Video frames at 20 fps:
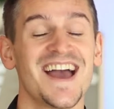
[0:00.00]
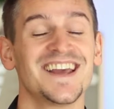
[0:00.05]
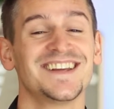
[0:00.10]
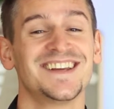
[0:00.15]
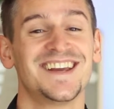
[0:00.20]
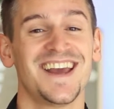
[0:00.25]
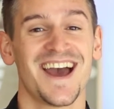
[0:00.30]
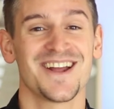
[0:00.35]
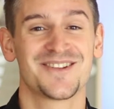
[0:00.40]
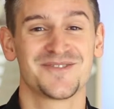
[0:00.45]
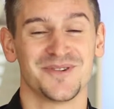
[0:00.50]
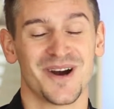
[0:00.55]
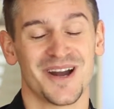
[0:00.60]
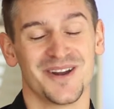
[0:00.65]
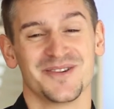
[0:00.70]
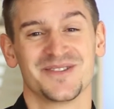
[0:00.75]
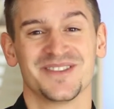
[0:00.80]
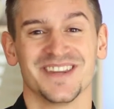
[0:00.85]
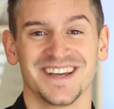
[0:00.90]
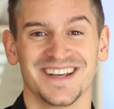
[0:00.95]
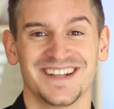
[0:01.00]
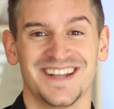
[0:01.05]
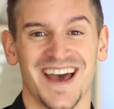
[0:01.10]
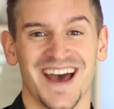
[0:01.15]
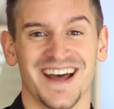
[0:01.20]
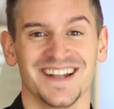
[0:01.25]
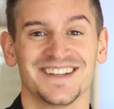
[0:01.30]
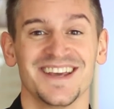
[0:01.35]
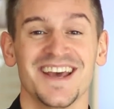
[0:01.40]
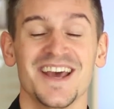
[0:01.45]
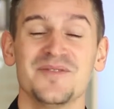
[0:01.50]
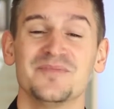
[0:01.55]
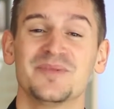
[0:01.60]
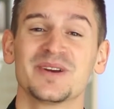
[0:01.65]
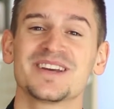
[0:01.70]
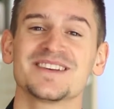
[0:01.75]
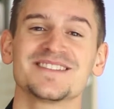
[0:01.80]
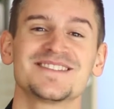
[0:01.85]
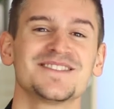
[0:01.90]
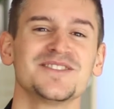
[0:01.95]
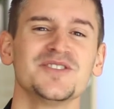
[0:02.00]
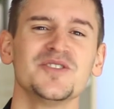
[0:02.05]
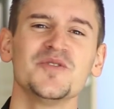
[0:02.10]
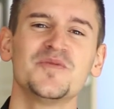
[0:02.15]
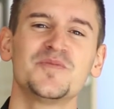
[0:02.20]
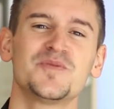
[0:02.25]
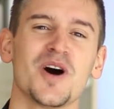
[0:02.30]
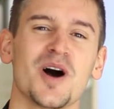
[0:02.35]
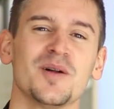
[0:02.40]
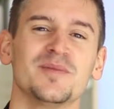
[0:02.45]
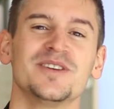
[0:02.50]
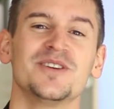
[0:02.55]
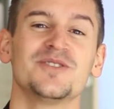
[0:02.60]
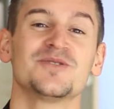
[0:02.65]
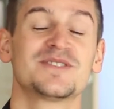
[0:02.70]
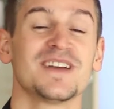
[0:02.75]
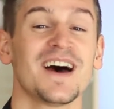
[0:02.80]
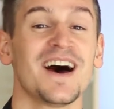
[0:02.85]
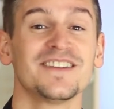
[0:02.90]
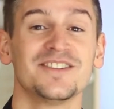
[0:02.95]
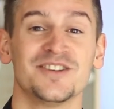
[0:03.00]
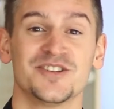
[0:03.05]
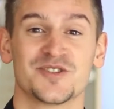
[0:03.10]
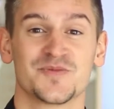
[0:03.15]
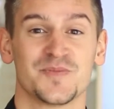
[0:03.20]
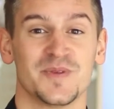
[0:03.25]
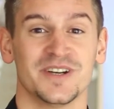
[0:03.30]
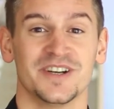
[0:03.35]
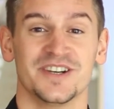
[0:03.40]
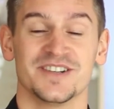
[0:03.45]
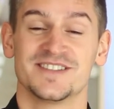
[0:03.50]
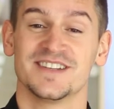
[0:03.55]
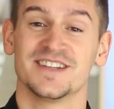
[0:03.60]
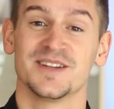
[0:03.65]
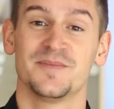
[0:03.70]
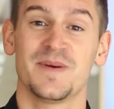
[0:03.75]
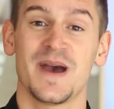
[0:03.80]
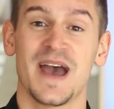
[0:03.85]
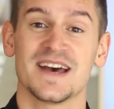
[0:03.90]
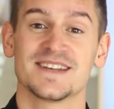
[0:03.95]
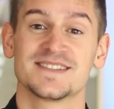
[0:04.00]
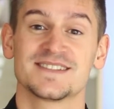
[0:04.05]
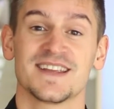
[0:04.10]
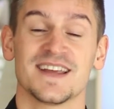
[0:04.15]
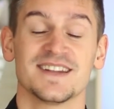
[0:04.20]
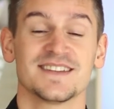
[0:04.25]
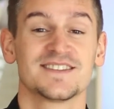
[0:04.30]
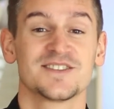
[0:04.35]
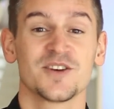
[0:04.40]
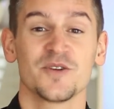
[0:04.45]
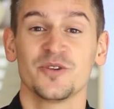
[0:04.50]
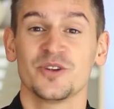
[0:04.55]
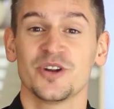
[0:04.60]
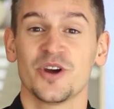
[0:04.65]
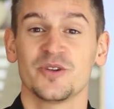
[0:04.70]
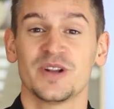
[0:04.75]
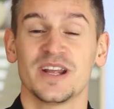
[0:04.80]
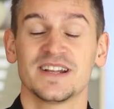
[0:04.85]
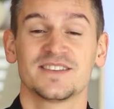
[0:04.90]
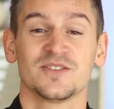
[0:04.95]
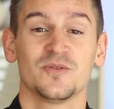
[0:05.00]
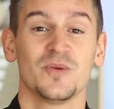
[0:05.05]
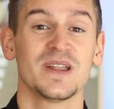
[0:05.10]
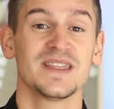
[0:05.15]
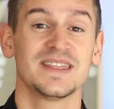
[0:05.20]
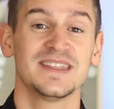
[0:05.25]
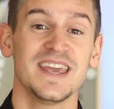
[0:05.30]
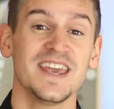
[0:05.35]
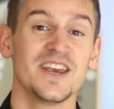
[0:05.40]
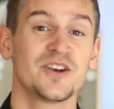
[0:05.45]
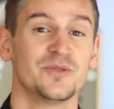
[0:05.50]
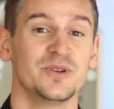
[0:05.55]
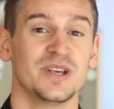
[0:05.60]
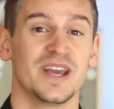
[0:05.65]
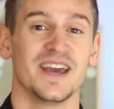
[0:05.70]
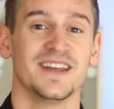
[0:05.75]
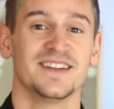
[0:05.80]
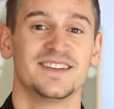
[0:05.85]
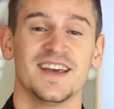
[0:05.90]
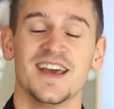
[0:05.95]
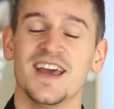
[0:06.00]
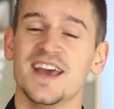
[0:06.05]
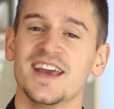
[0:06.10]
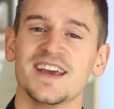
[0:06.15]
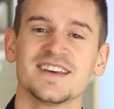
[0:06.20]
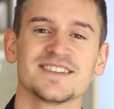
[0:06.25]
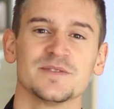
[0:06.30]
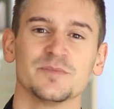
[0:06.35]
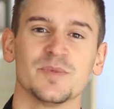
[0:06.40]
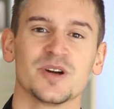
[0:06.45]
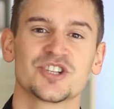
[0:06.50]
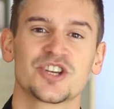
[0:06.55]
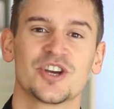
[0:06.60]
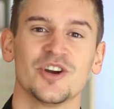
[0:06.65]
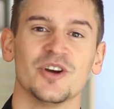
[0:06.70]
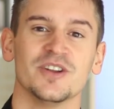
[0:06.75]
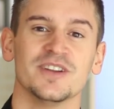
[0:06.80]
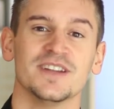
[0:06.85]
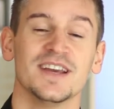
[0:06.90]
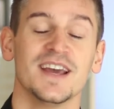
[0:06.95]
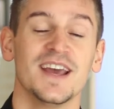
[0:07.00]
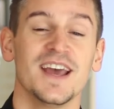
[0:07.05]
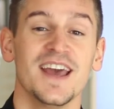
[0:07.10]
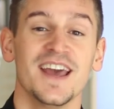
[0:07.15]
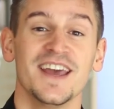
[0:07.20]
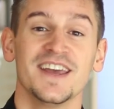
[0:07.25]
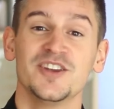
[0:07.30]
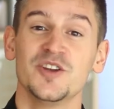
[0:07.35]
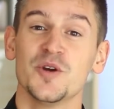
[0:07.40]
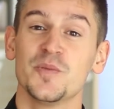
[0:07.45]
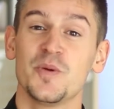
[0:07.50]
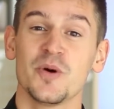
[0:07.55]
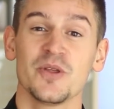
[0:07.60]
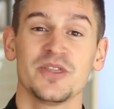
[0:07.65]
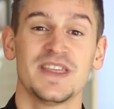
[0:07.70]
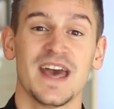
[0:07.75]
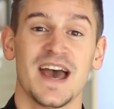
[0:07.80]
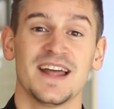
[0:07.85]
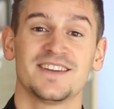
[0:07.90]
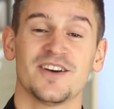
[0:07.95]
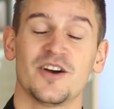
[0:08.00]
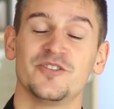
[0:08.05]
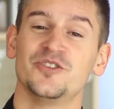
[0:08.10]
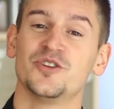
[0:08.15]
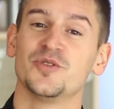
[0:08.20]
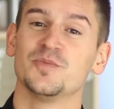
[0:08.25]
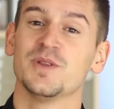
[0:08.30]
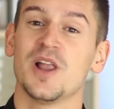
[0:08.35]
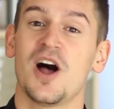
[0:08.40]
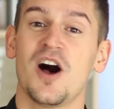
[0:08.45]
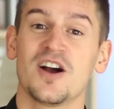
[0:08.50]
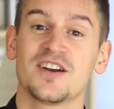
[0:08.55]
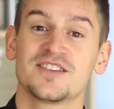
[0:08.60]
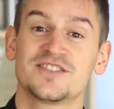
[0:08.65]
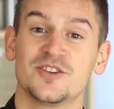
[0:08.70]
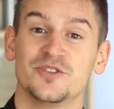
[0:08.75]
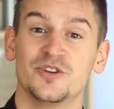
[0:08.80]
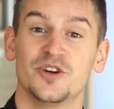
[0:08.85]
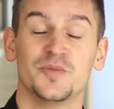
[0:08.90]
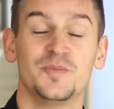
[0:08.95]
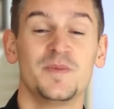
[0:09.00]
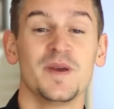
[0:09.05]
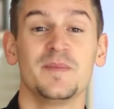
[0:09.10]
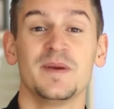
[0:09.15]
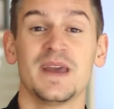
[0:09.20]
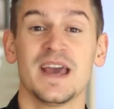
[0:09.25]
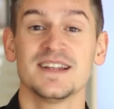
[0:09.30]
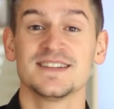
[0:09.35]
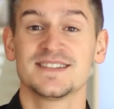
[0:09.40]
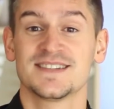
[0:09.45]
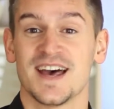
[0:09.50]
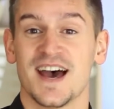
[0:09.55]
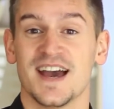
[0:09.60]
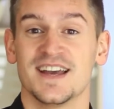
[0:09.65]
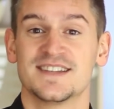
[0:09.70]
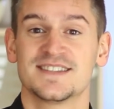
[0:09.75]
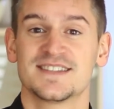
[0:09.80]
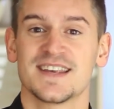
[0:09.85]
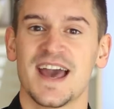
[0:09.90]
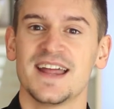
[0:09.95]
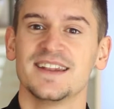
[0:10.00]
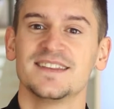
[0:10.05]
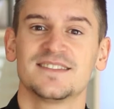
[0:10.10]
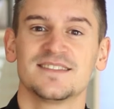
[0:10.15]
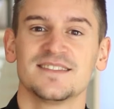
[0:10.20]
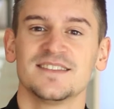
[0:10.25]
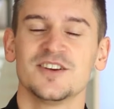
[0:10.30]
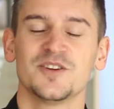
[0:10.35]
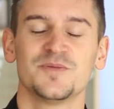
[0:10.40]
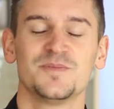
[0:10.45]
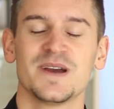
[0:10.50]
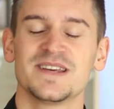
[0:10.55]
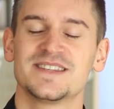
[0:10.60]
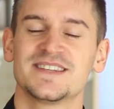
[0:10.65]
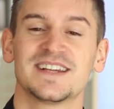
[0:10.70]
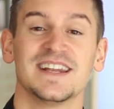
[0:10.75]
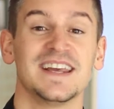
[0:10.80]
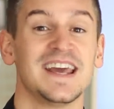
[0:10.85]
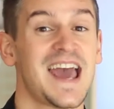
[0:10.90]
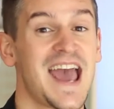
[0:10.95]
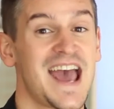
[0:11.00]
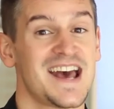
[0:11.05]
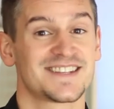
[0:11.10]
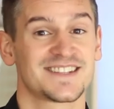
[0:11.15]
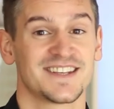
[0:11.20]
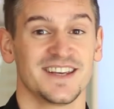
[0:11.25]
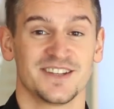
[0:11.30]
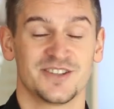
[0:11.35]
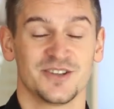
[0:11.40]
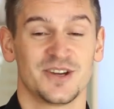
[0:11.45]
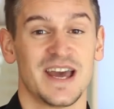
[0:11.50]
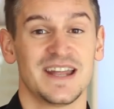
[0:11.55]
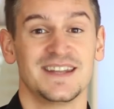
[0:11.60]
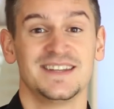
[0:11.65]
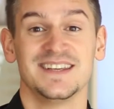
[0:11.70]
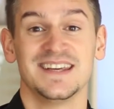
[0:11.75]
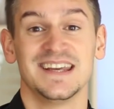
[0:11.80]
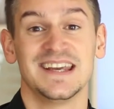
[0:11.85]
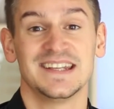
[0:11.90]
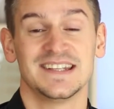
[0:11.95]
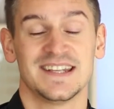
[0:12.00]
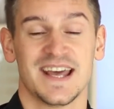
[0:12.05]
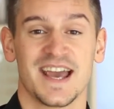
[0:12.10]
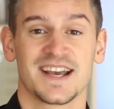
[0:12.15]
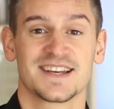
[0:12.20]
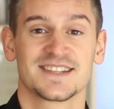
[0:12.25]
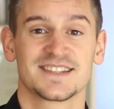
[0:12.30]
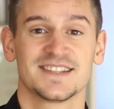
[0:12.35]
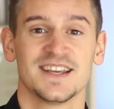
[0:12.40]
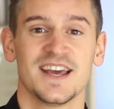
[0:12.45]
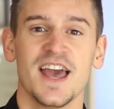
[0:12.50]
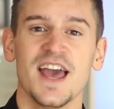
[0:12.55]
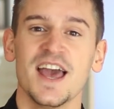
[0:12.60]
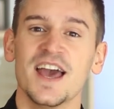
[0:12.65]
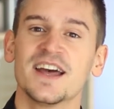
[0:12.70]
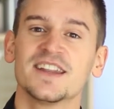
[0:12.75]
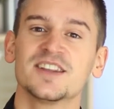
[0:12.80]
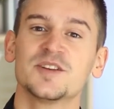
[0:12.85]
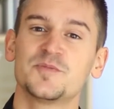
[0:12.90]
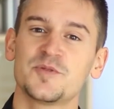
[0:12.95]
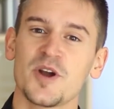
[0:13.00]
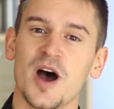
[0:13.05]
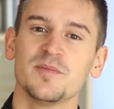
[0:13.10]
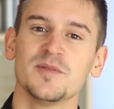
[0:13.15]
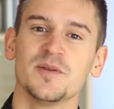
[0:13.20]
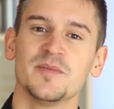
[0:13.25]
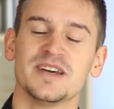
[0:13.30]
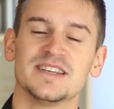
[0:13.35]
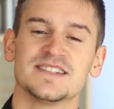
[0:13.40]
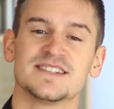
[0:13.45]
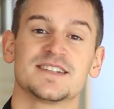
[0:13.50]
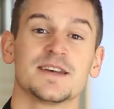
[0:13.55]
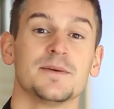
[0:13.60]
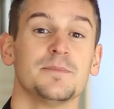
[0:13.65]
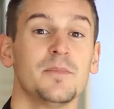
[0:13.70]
I get why you think that, because you've probably used other spinners in the past, and so you know that what they create isn't much good. You put that on your blogs or your PBN sites, and you're basically asking to get de-indexed. The problem is,